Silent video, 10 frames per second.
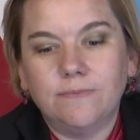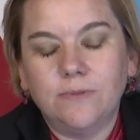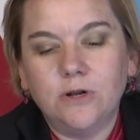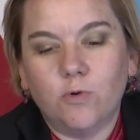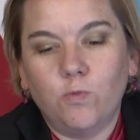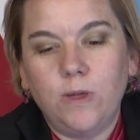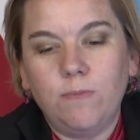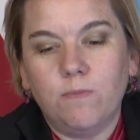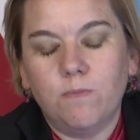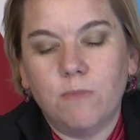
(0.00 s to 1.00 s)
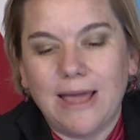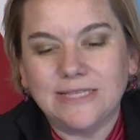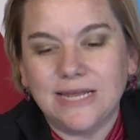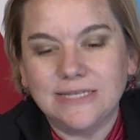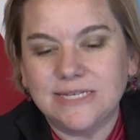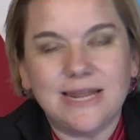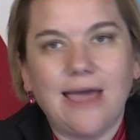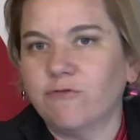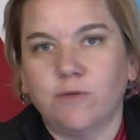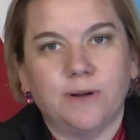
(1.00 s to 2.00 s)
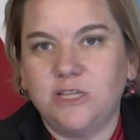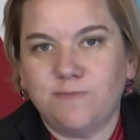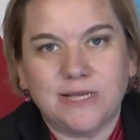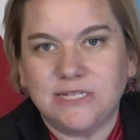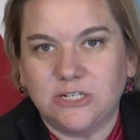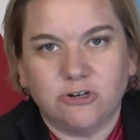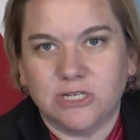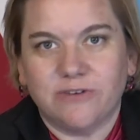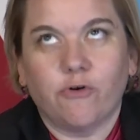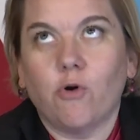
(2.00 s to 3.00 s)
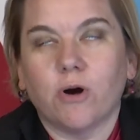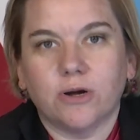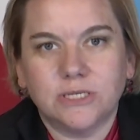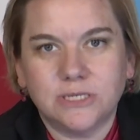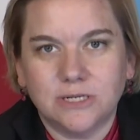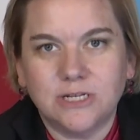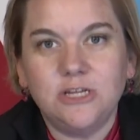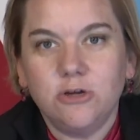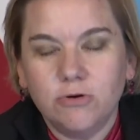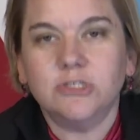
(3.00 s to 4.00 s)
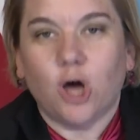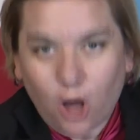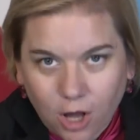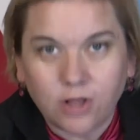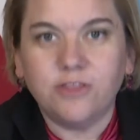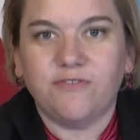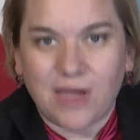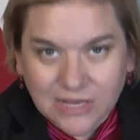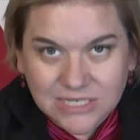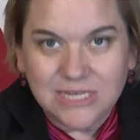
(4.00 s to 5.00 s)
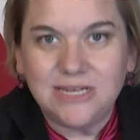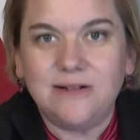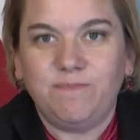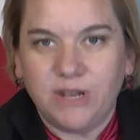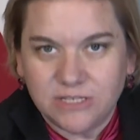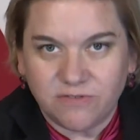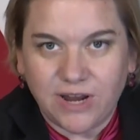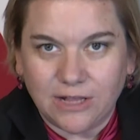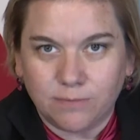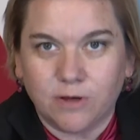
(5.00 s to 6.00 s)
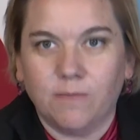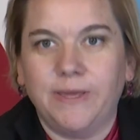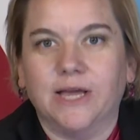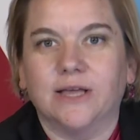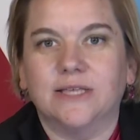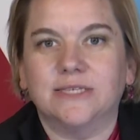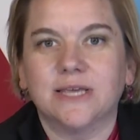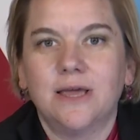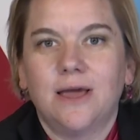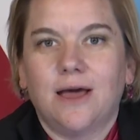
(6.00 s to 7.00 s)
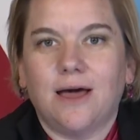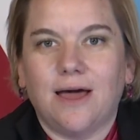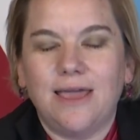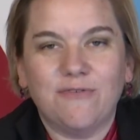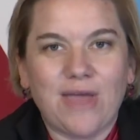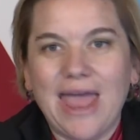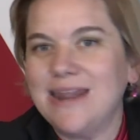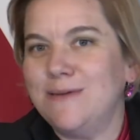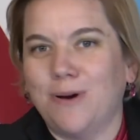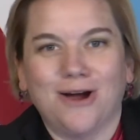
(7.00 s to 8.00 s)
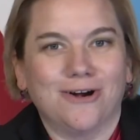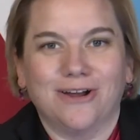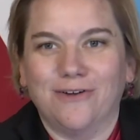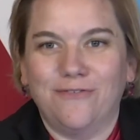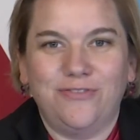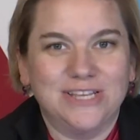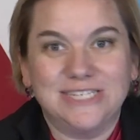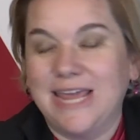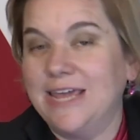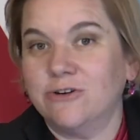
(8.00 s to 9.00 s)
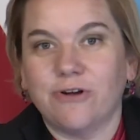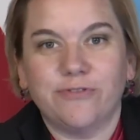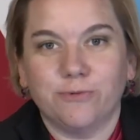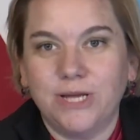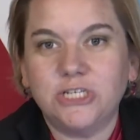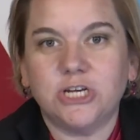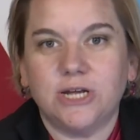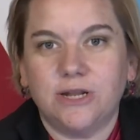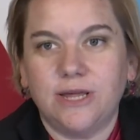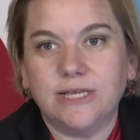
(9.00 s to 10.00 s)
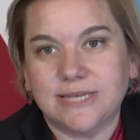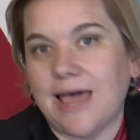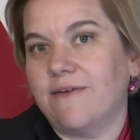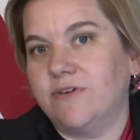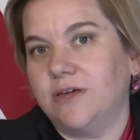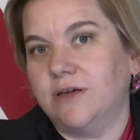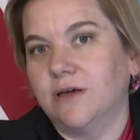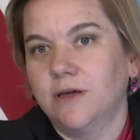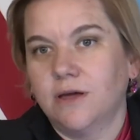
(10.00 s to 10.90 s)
it's in everybody's best interest, of course, to use all the vaccine that is available, because if any part of the state or of the region is having